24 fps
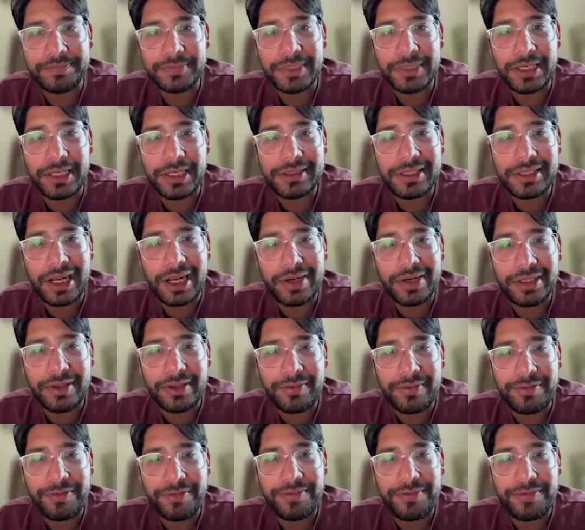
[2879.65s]
Let's start with
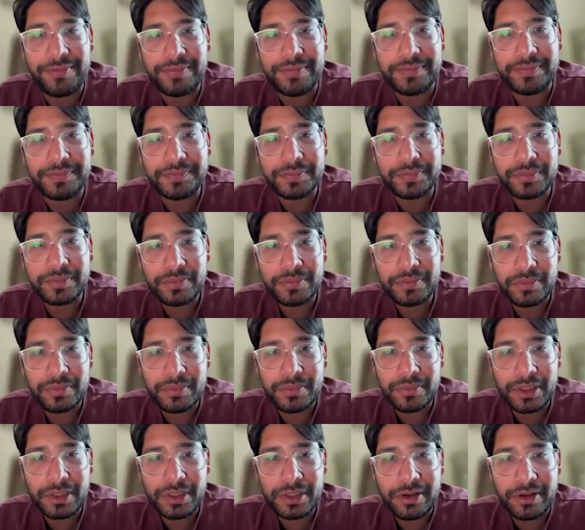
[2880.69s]
the
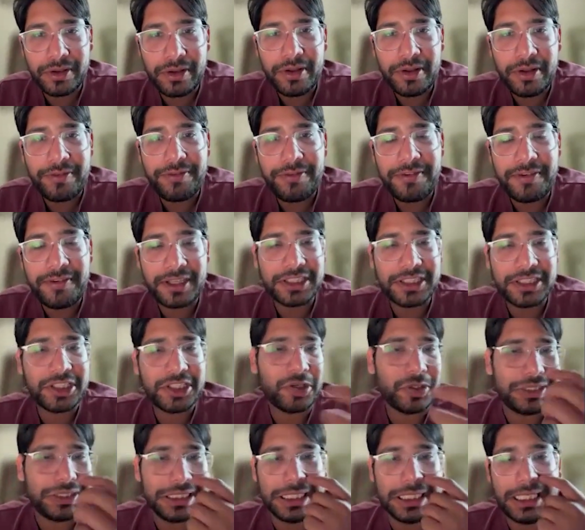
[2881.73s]
first
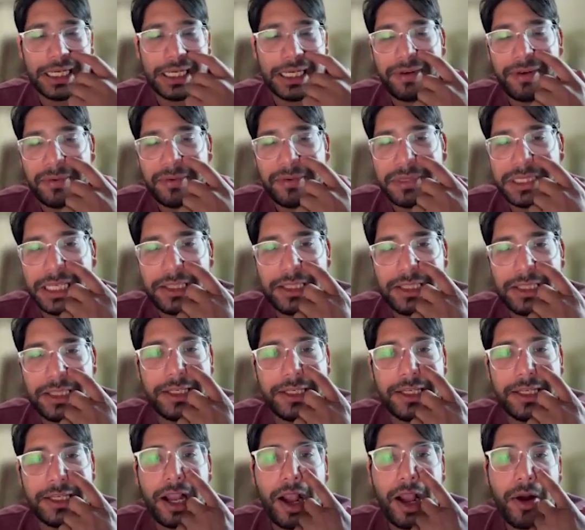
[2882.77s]
question, like from
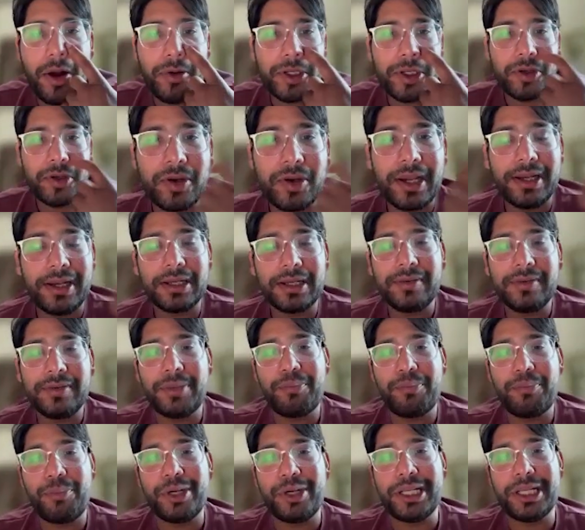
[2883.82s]
Chaitanya. How connect with
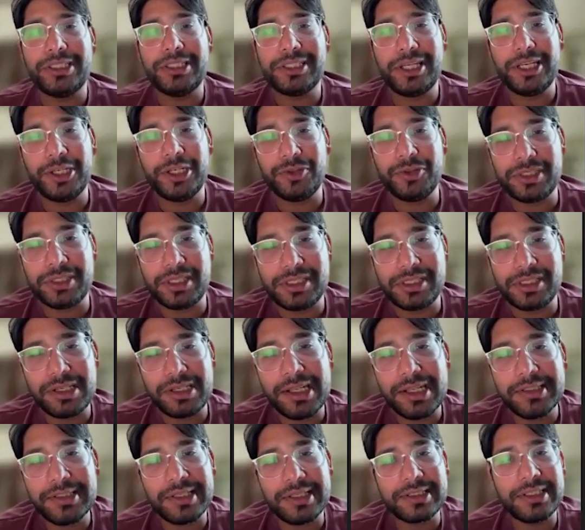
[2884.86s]
the potential users in
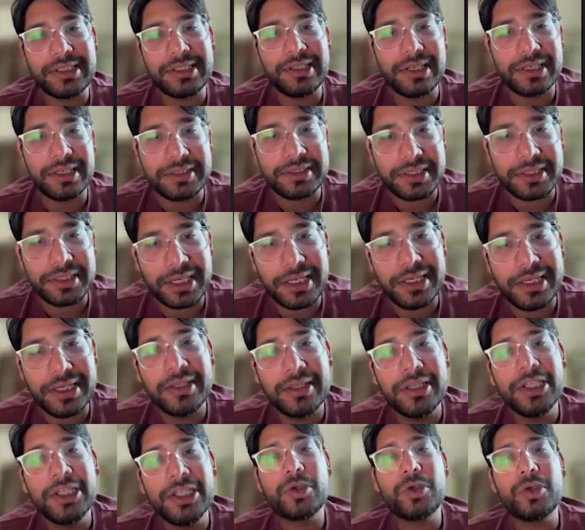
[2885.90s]
construction industry
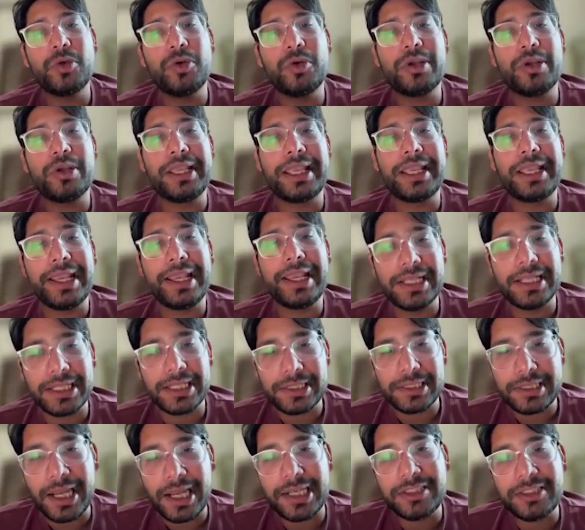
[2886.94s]
to gain
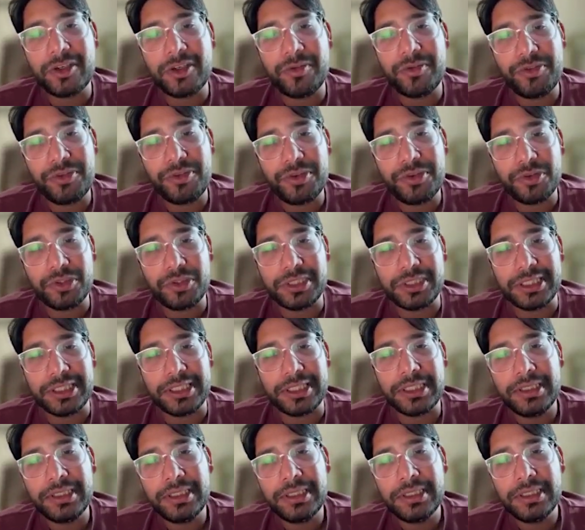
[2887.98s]
insights on
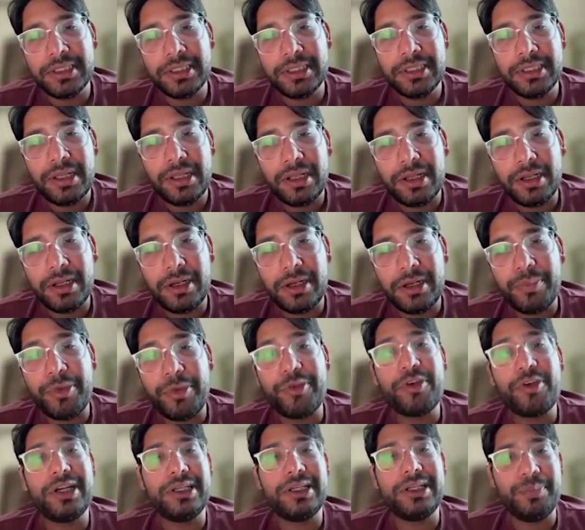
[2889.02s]
future
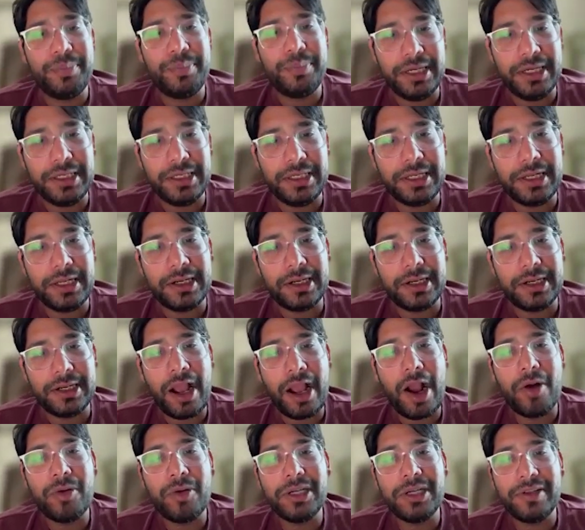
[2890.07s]
before it built, and
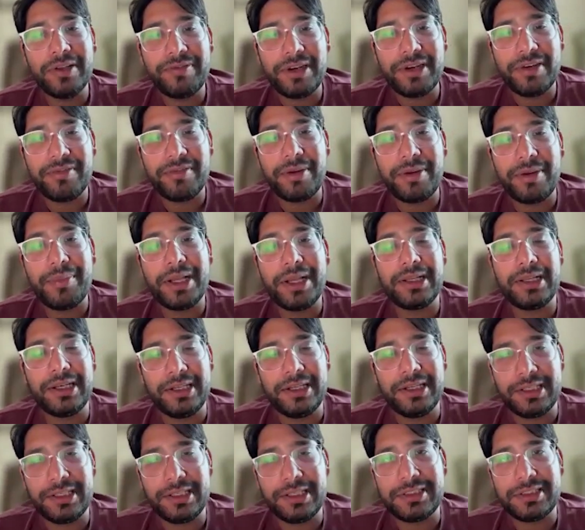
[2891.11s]
how different from other
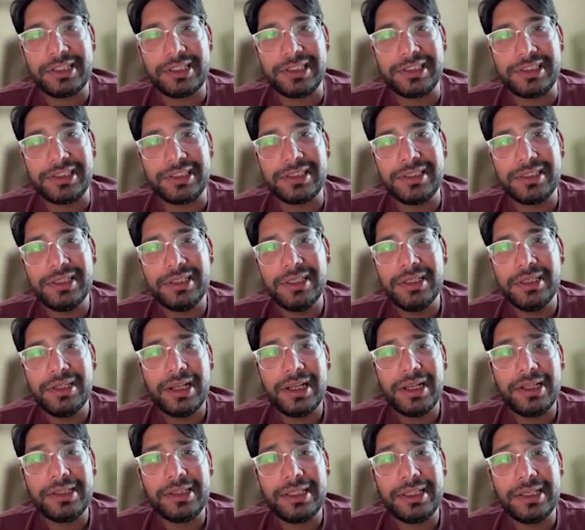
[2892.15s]
industries?
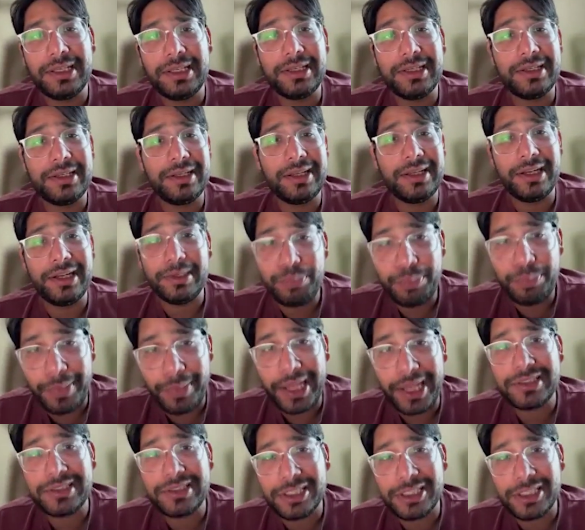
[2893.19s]
I think it
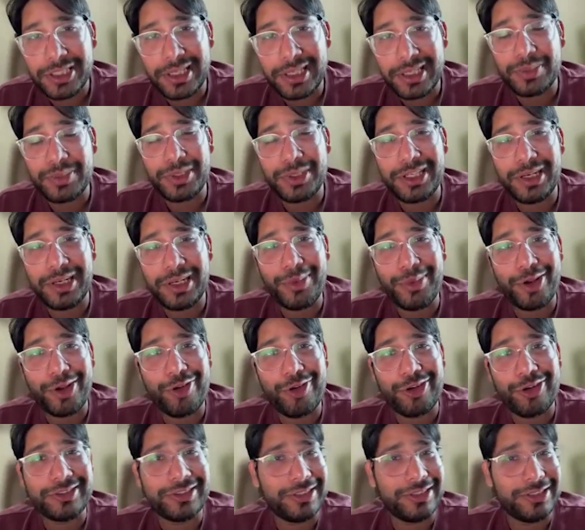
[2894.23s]
makes sense, especially
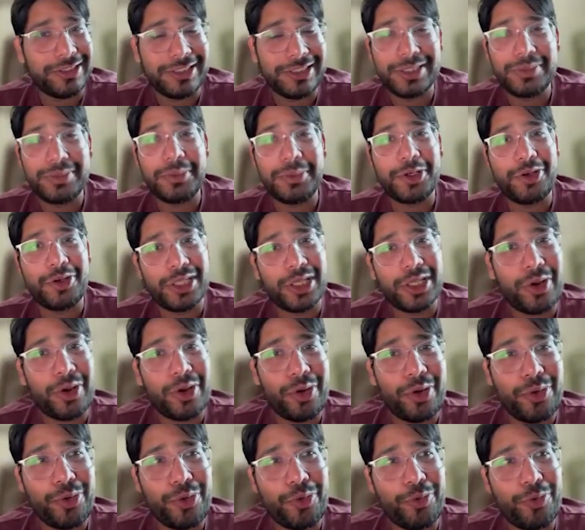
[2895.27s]
because just because
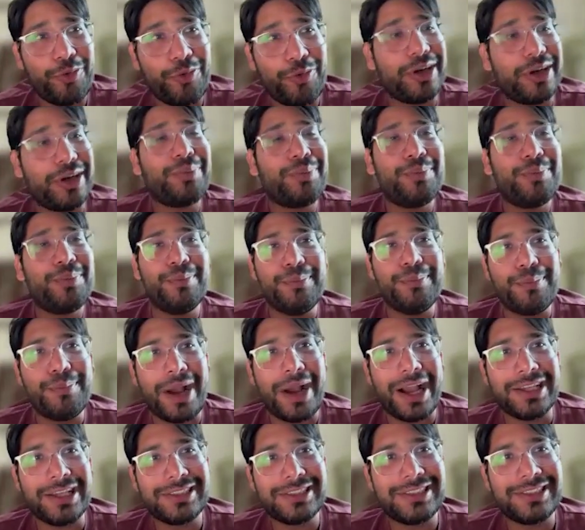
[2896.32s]
you work
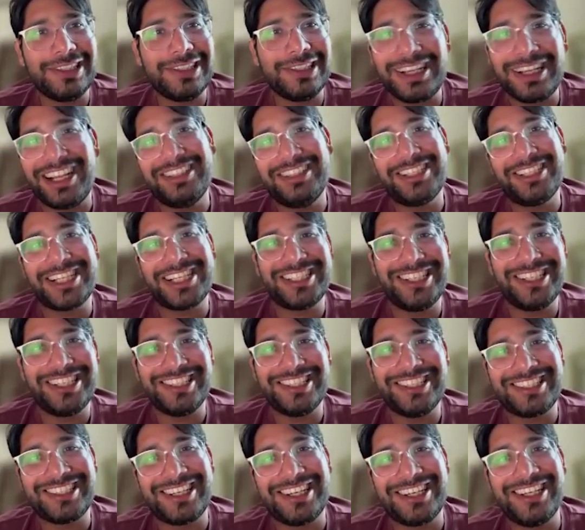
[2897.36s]
past in construction
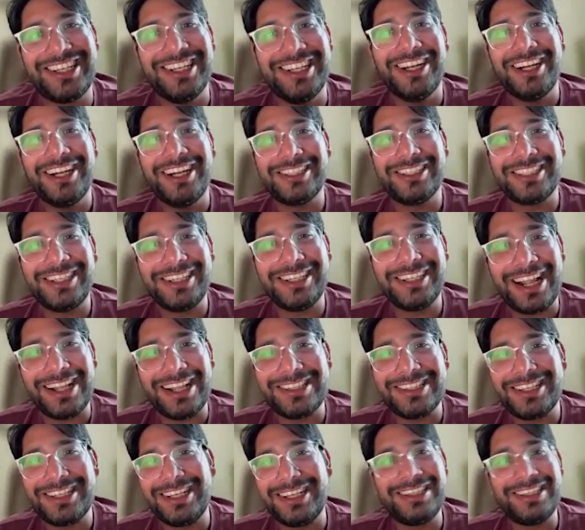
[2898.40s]
industry doesn't
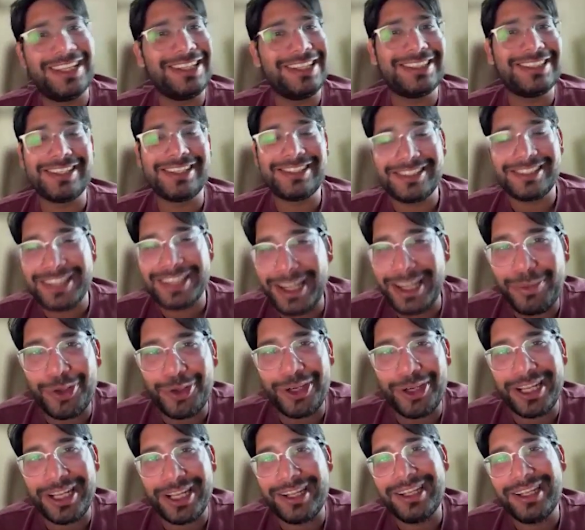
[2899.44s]
translate things as same
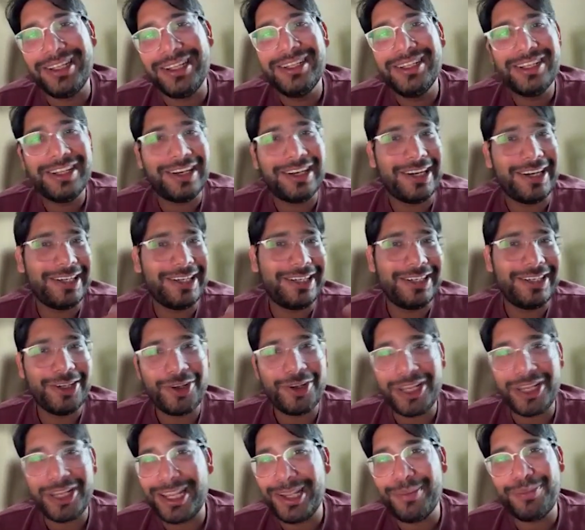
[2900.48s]
today, right?
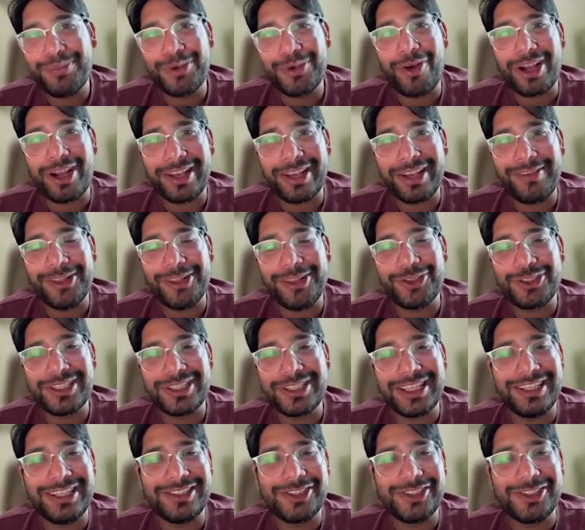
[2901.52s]
You keep talking with those
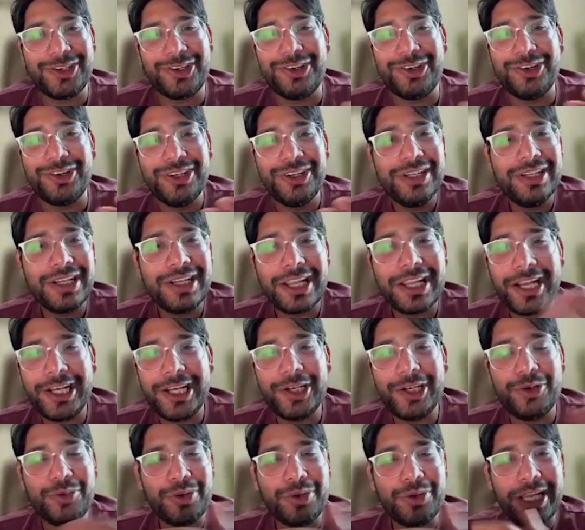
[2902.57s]
skins. So can
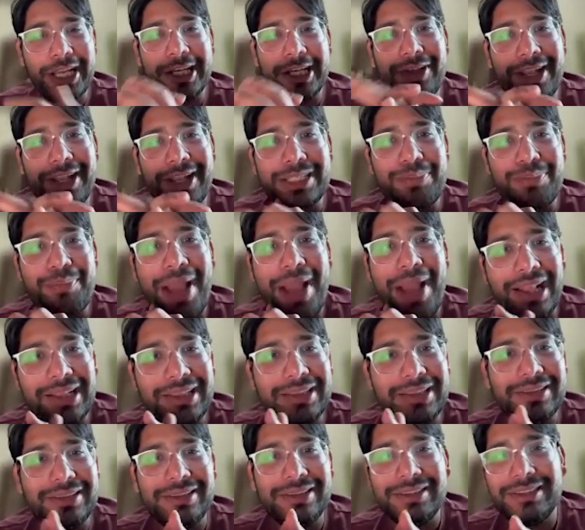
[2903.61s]
you
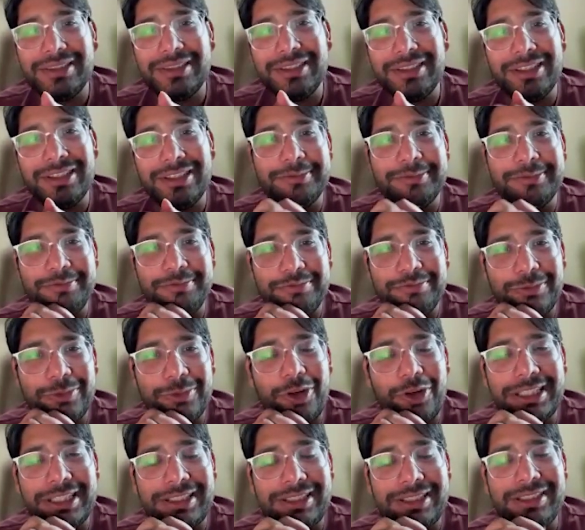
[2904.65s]
expand
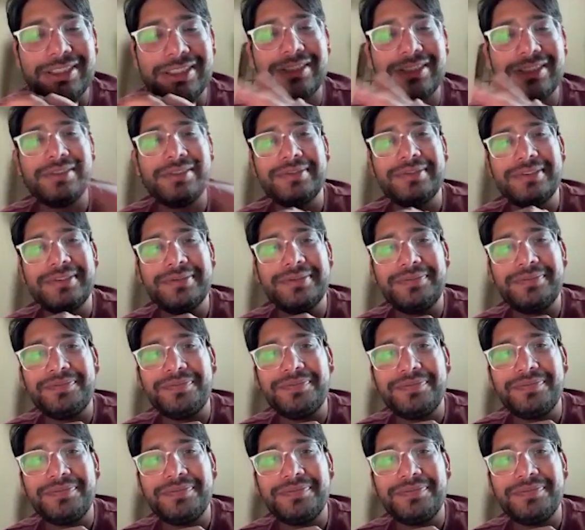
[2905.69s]
on this? Hmm?